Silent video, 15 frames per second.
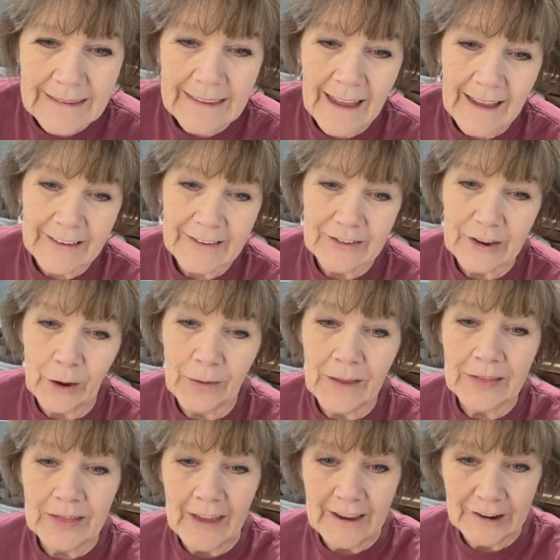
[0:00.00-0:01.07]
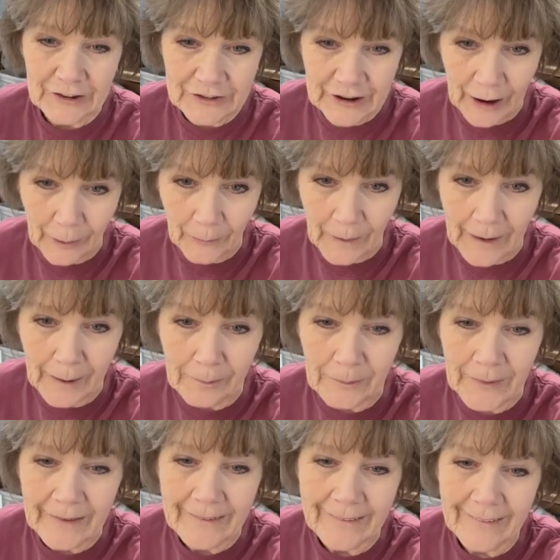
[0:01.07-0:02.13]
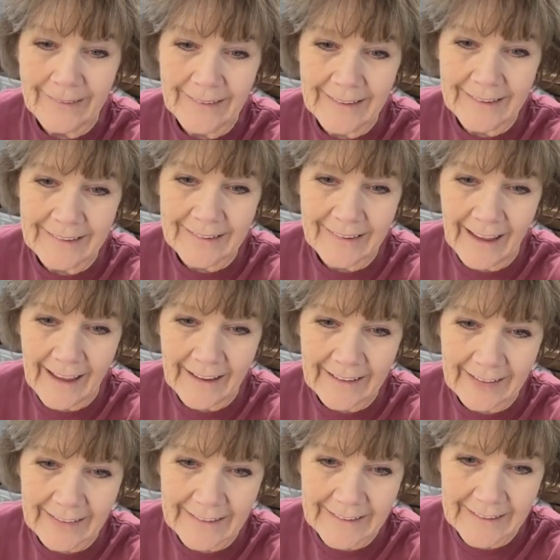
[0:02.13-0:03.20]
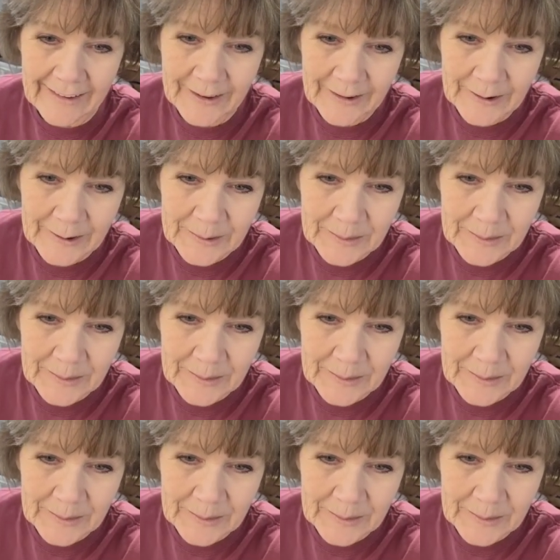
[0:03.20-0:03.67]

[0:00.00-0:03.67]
Yes, so that they show up. Exactly.